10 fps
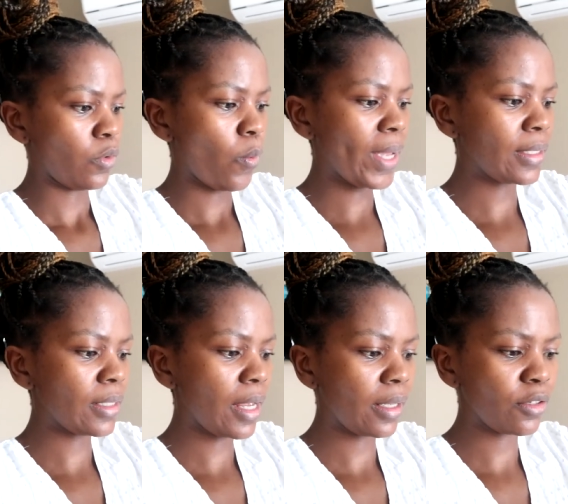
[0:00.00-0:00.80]

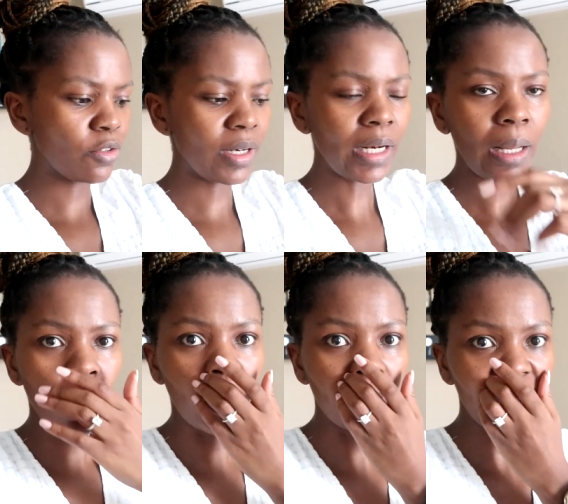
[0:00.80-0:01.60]
Wednesday, it's already like
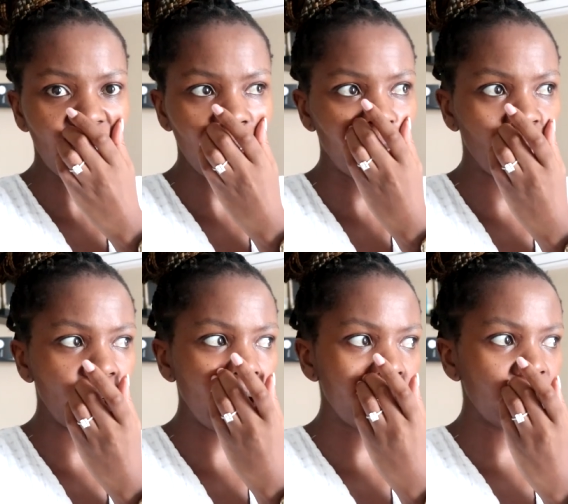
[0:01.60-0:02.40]
one p m We
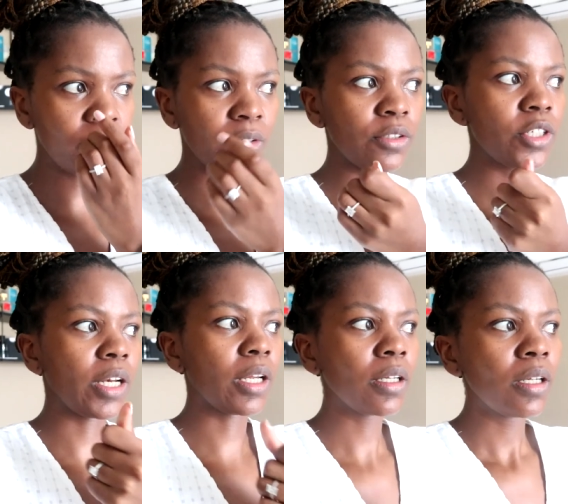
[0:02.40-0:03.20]
currently have load
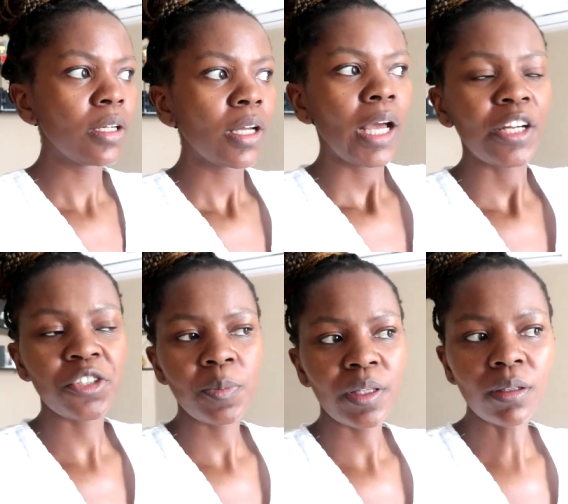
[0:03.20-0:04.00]
shedding. I
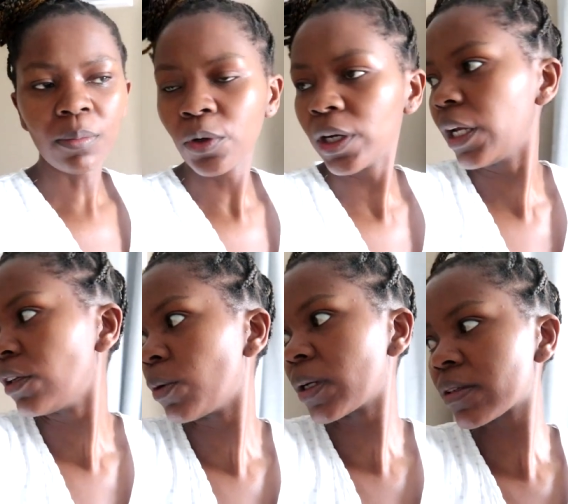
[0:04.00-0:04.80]
just spent the morning
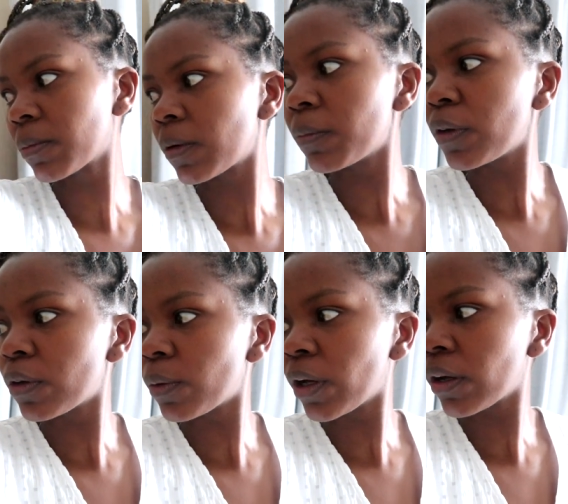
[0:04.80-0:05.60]
doing some
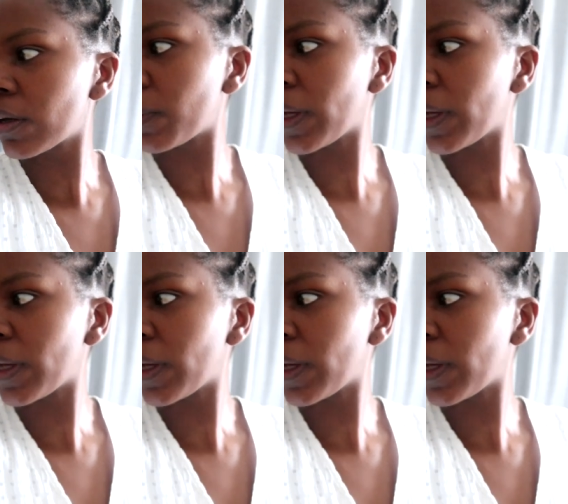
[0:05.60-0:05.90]
computer work,